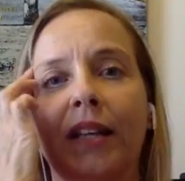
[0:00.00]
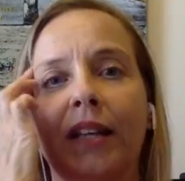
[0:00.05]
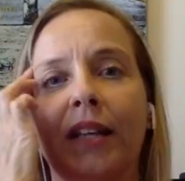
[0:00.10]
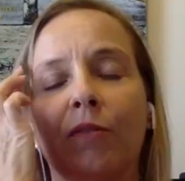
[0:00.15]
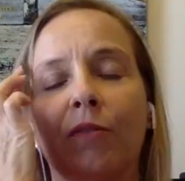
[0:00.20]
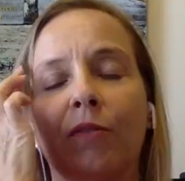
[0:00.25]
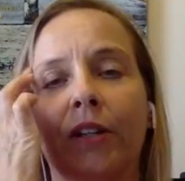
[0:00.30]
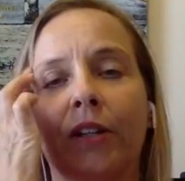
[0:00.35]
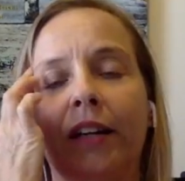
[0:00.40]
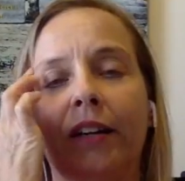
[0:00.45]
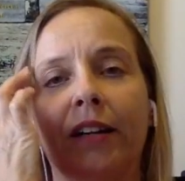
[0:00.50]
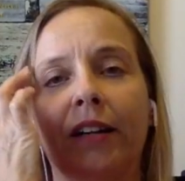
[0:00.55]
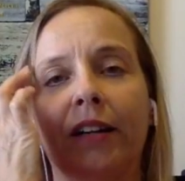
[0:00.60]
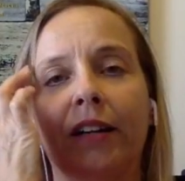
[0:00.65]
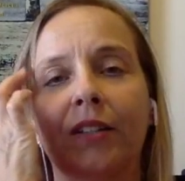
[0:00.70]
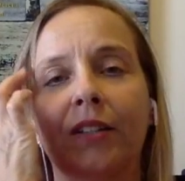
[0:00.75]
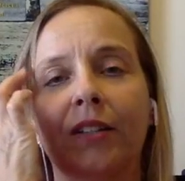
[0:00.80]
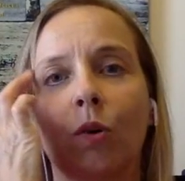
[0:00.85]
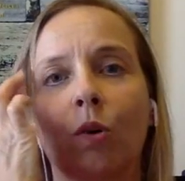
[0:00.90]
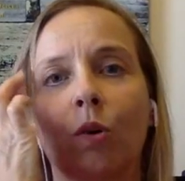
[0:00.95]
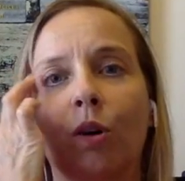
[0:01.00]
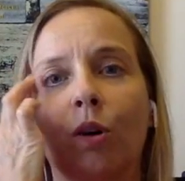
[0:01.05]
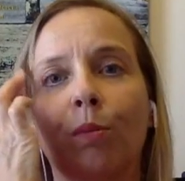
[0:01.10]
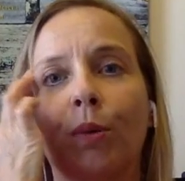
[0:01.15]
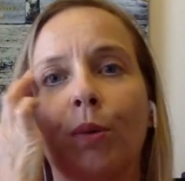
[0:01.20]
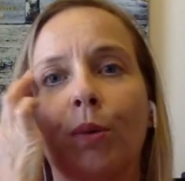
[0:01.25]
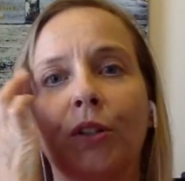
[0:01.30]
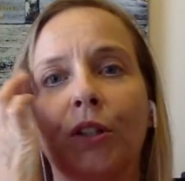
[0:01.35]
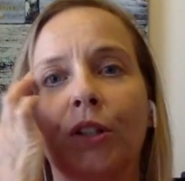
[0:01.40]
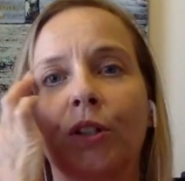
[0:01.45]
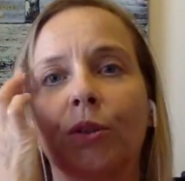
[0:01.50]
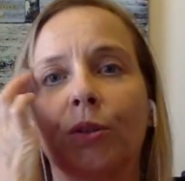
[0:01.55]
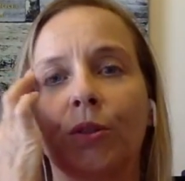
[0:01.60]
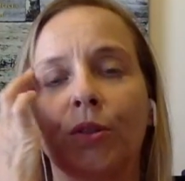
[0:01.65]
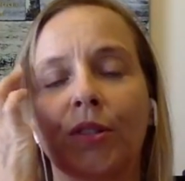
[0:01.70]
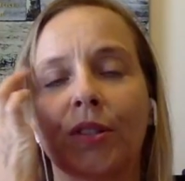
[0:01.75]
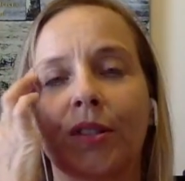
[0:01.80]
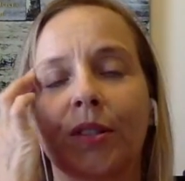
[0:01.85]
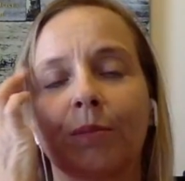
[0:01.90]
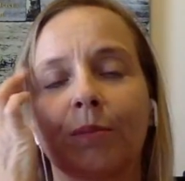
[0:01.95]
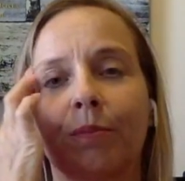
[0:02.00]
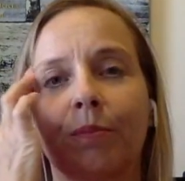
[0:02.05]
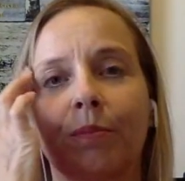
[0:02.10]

after hearing this horrible news.